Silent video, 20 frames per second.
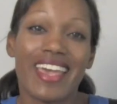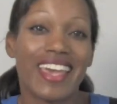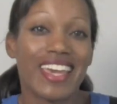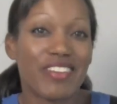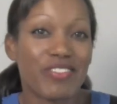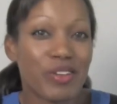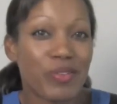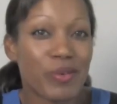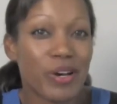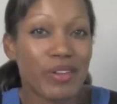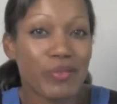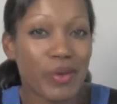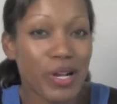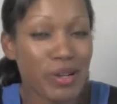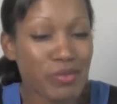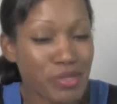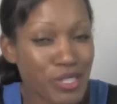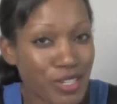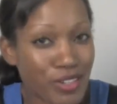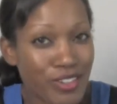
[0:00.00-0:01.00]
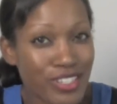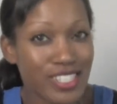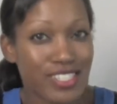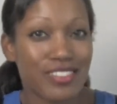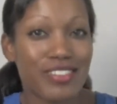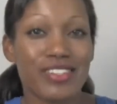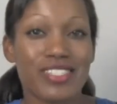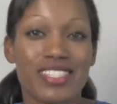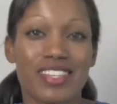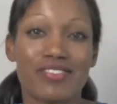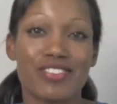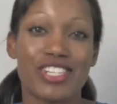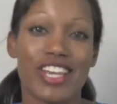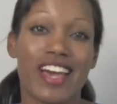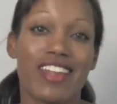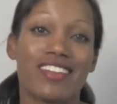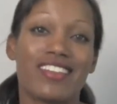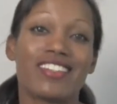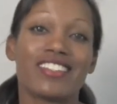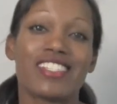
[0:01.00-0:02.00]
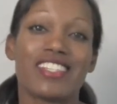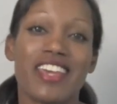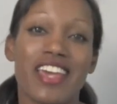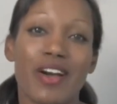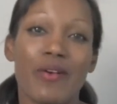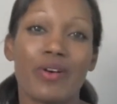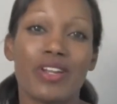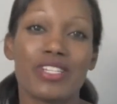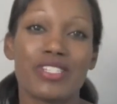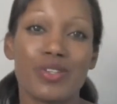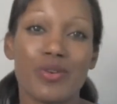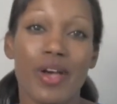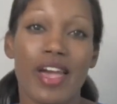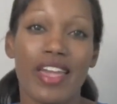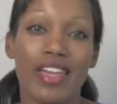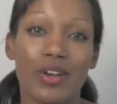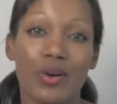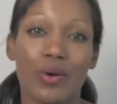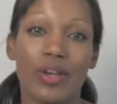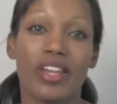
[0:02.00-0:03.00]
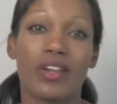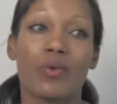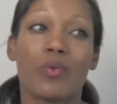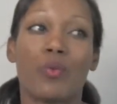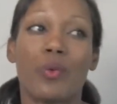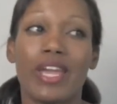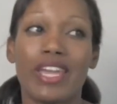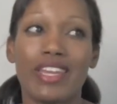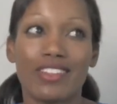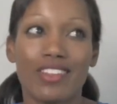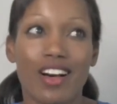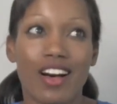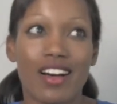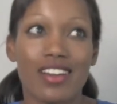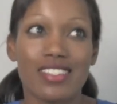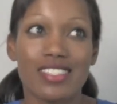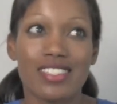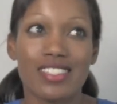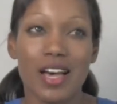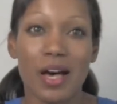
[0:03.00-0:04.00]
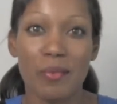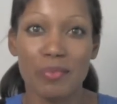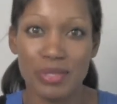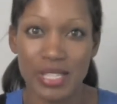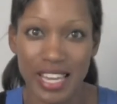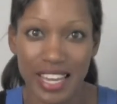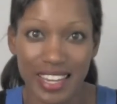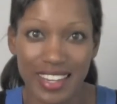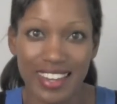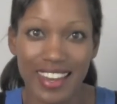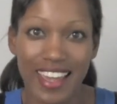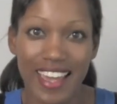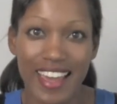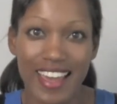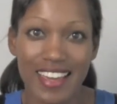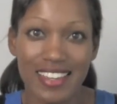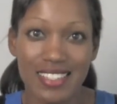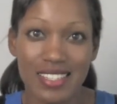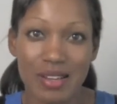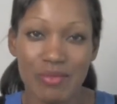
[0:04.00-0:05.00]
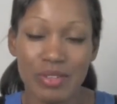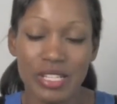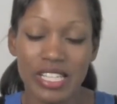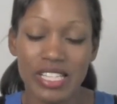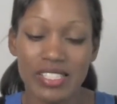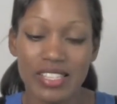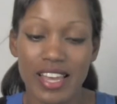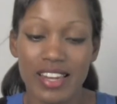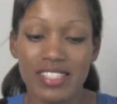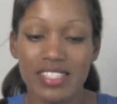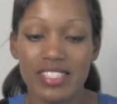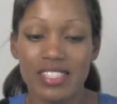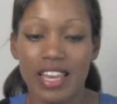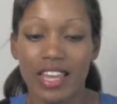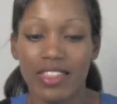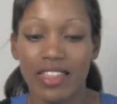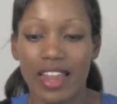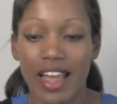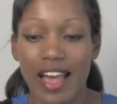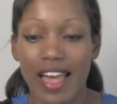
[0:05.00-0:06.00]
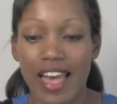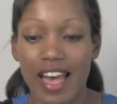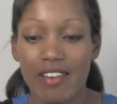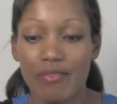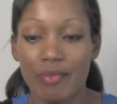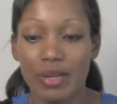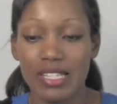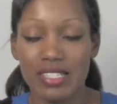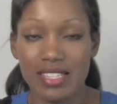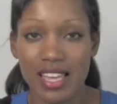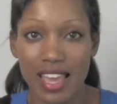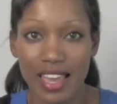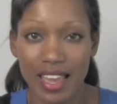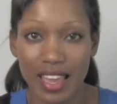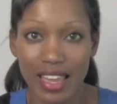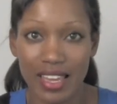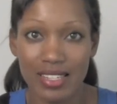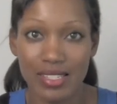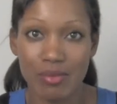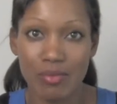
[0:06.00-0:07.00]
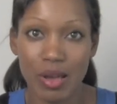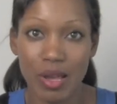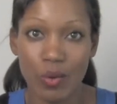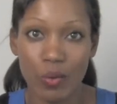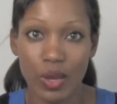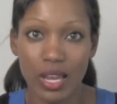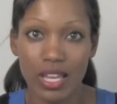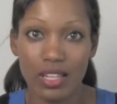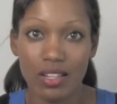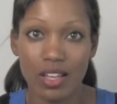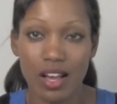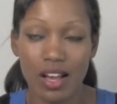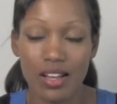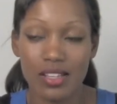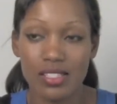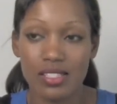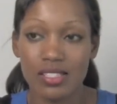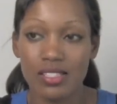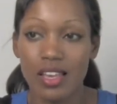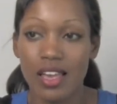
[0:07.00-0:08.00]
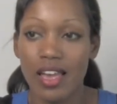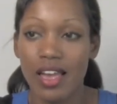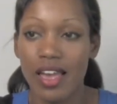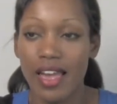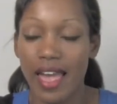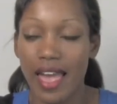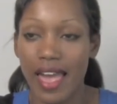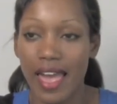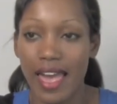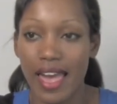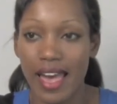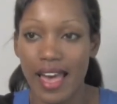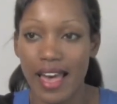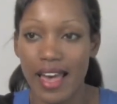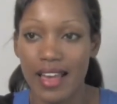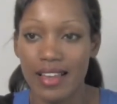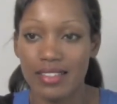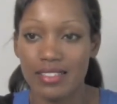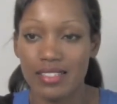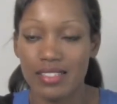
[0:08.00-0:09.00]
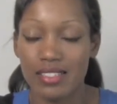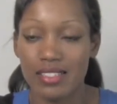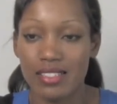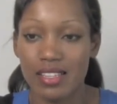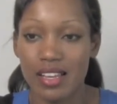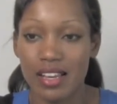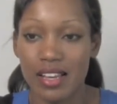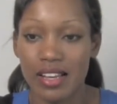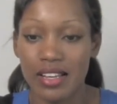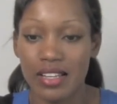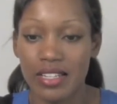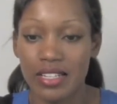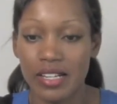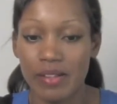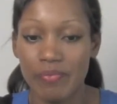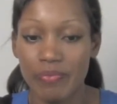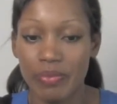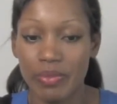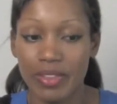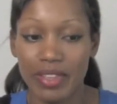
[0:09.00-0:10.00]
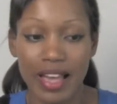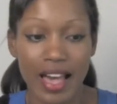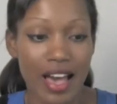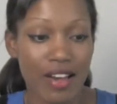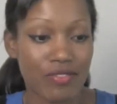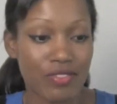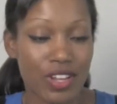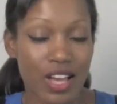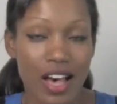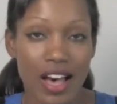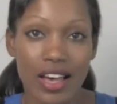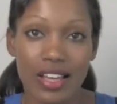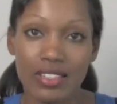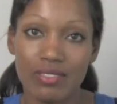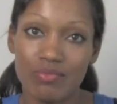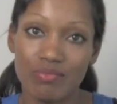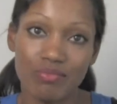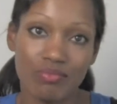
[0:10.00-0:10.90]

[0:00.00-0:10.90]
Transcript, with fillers: Hey everyone, welcome to the Chris Rose Love channel. Today I want to do a quick weight loss update and I'm really excited to say that I have maintained my weight loss and um, have not